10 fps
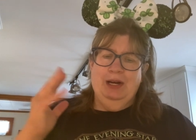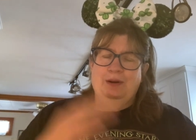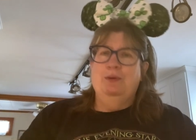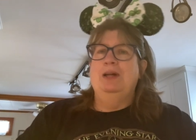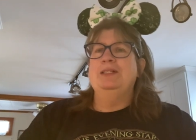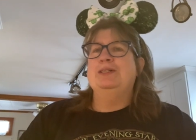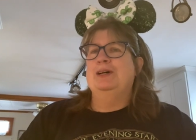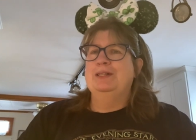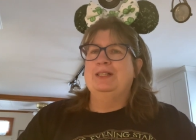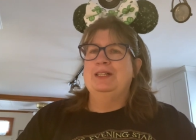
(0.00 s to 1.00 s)
one
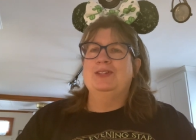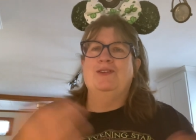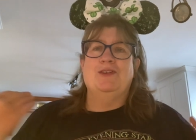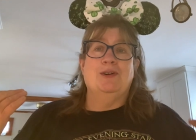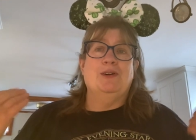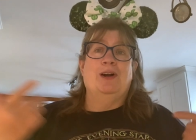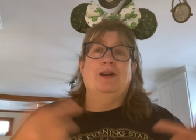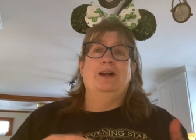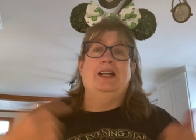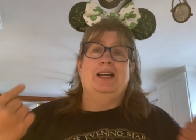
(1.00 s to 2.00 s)
sausage for
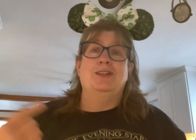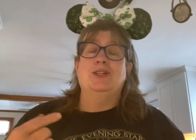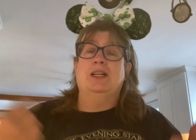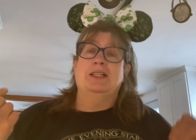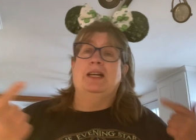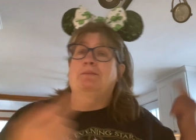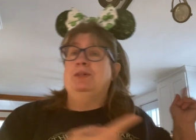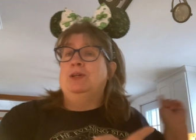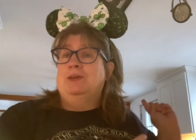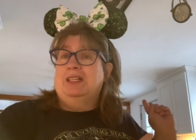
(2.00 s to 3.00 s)
our lunch because I'm
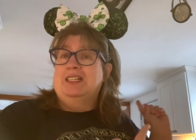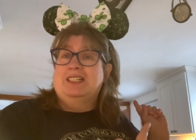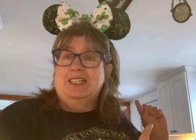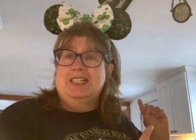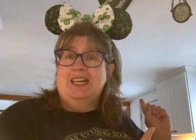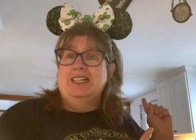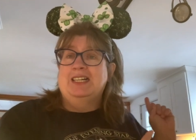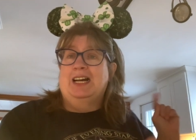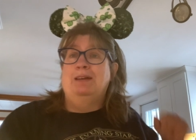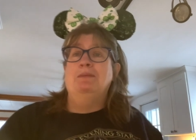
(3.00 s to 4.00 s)
doing this in the
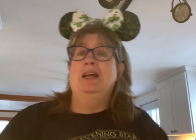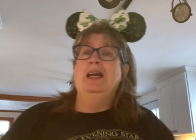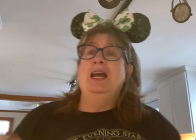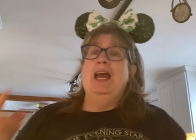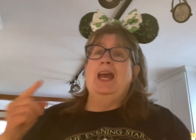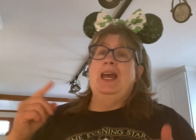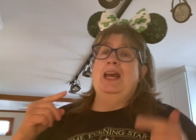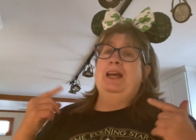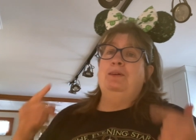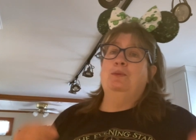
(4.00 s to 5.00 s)
daytime,
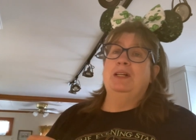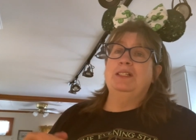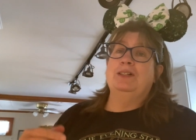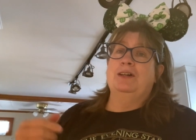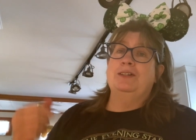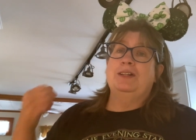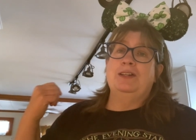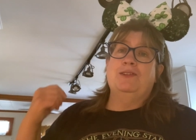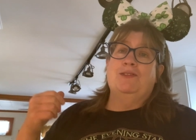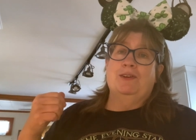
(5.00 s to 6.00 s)
and one
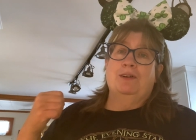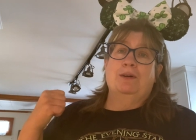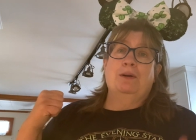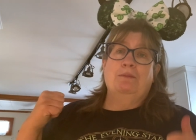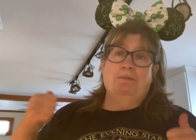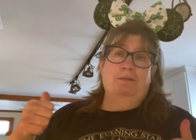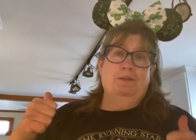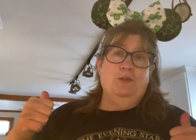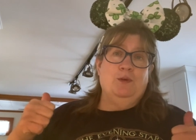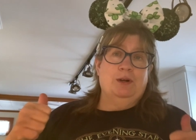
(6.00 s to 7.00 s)
sausage for
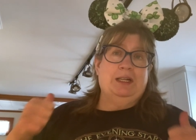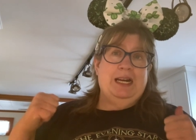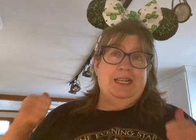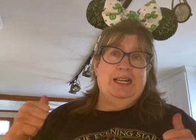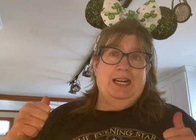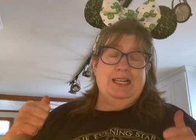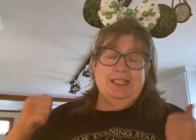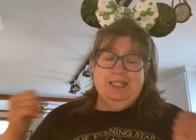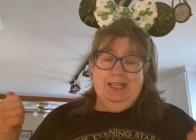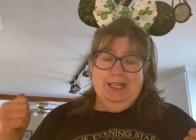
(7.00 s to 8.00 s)
work at
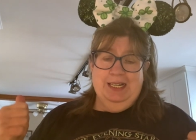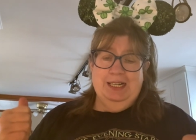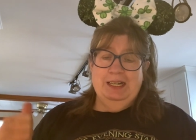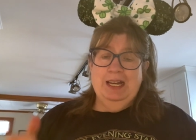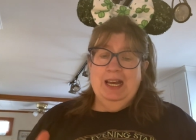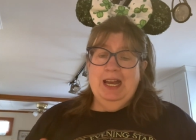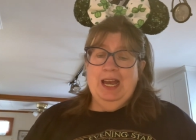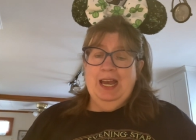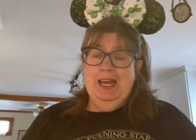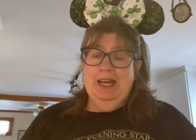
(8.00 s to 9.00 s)
night tonight.
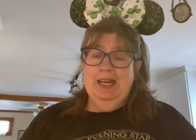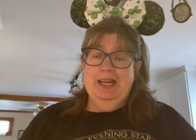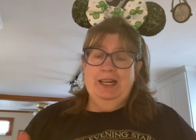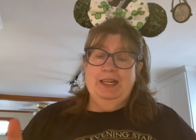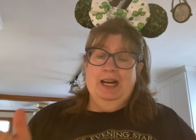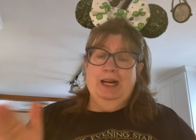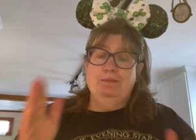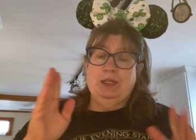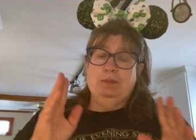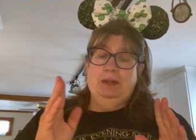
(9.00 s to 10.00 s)
And
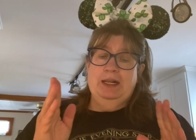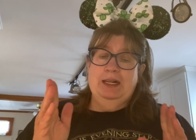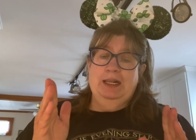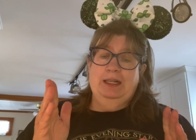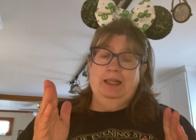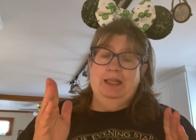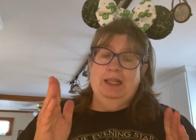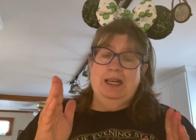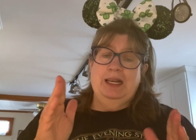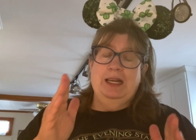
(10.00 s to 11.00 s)
I'm splitting
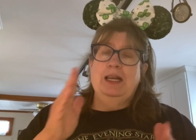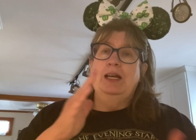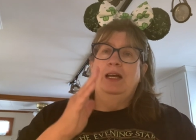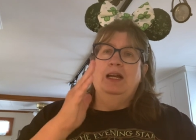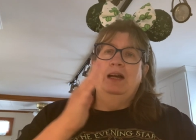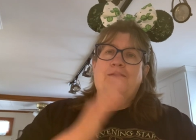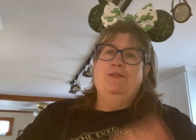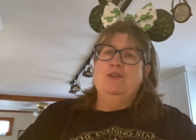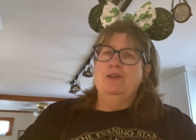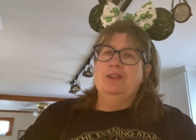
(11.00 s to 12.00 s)
the
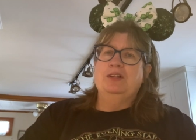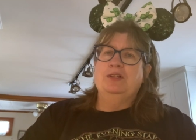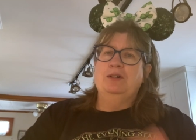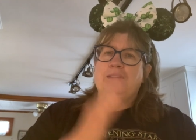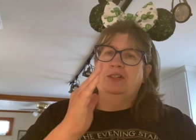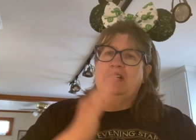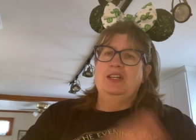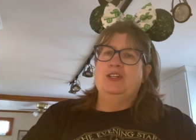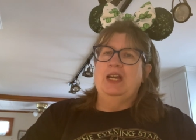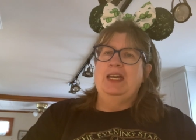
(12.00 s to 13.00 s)
fourth
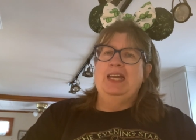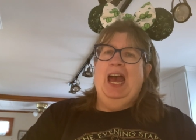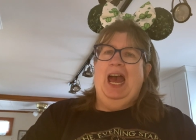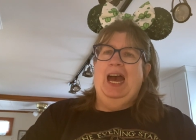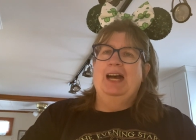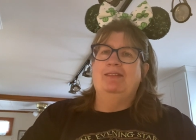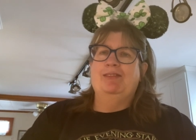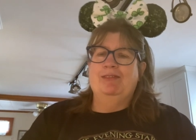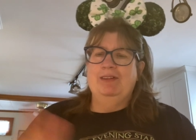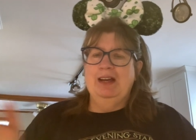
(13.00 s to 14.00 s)
sausage in
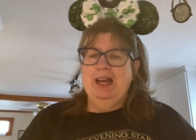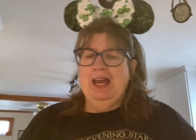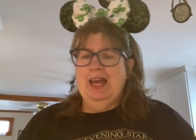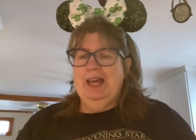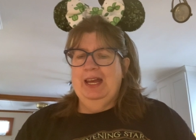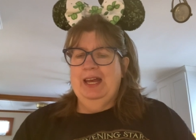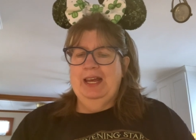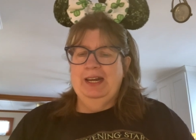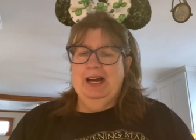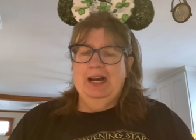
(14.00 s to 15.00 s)
half.
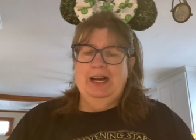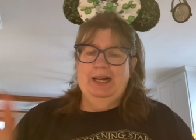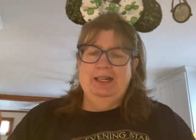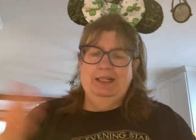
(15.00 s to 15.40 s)
And uh,